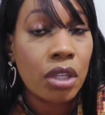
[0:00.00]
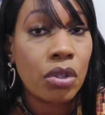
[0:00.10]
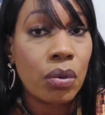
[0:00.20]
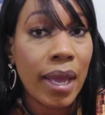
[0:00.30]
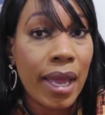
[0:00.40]

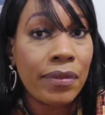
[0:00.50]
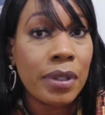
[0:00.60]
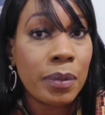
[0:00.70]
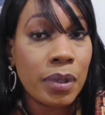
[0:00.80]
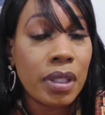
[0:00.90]
You have
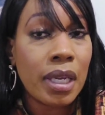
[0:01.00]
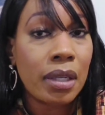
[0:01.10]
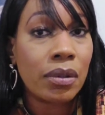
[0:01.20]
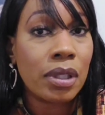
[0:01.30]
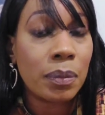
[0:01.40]
to put
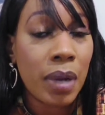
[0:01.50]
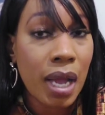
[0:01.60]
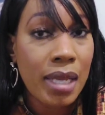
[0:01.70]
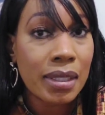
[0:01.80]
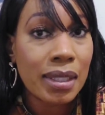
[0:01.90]
down the
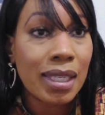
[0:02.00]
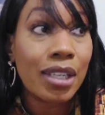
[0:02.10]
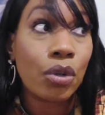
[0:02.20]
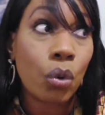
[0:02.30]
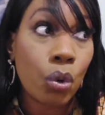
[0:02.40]
deposit
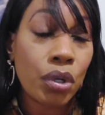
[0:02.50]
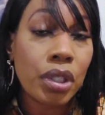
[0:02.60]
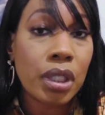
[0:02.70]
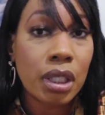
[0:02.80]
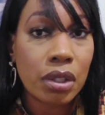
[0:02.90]
in order
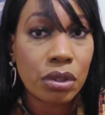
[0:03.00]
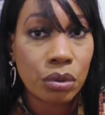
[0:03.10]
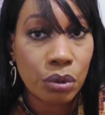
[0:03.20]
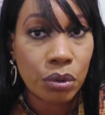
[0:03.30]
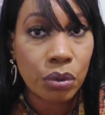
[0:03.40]
to get the
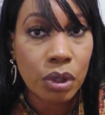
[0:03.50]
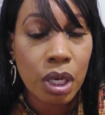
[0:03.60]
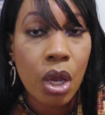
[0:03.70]
cruise.